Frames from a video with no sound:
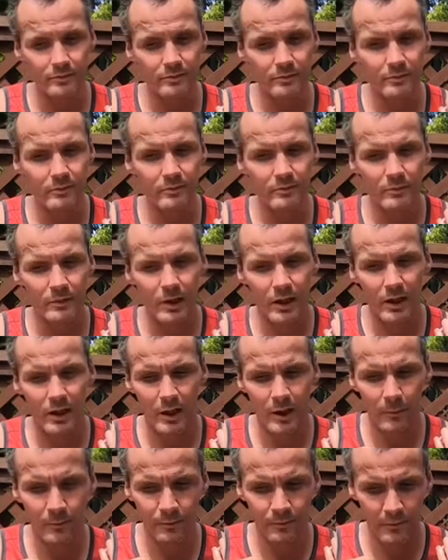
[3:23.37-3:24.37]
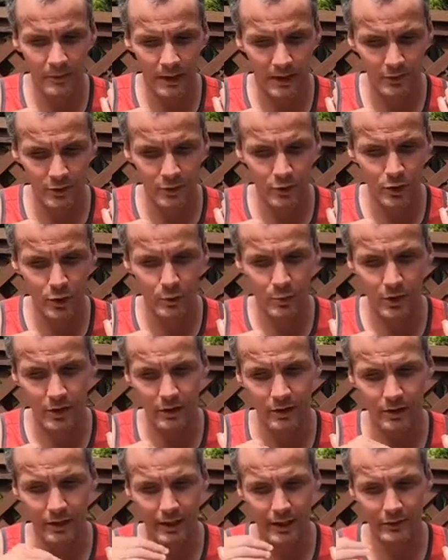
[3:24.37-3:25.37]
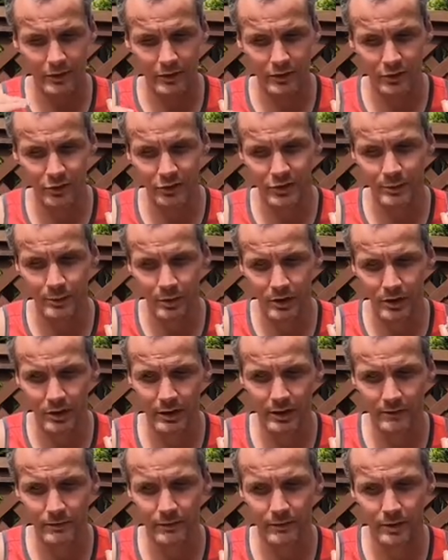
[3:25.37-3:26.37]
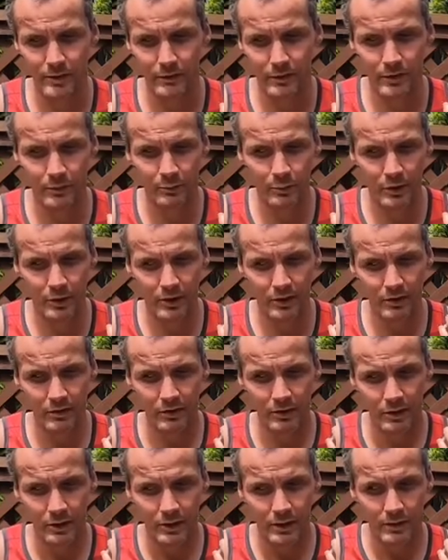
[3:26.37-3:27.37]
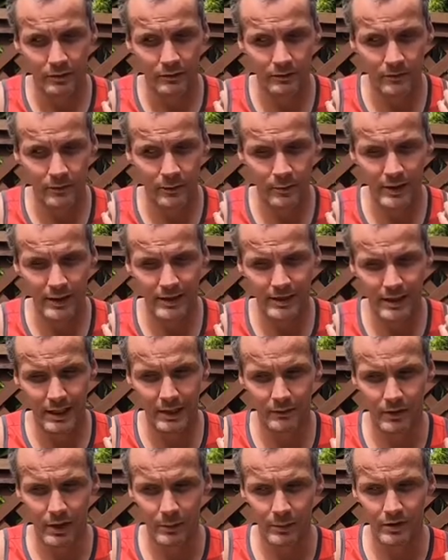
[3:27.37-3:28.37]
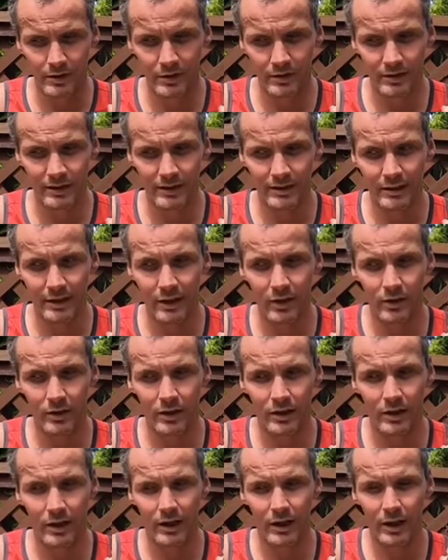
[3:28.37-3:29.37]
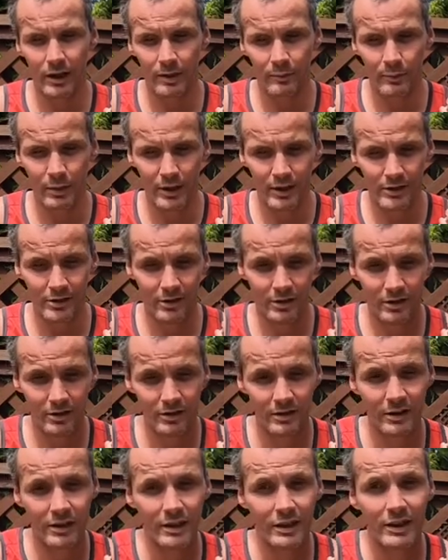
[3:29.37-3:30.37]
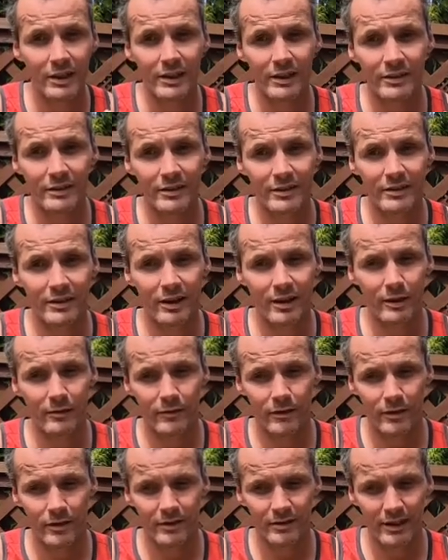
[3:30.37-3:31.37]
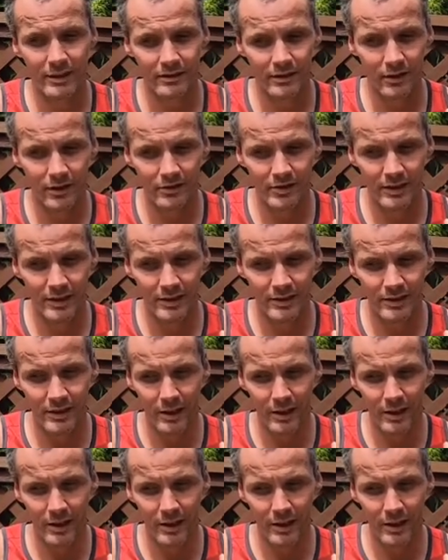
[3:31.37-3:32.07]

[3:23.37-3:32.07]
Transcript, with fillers: Um, I do know Braille. I haven't used Braille in forever. Braille for me is kind of obsolete now uh, based on just how far technology has come.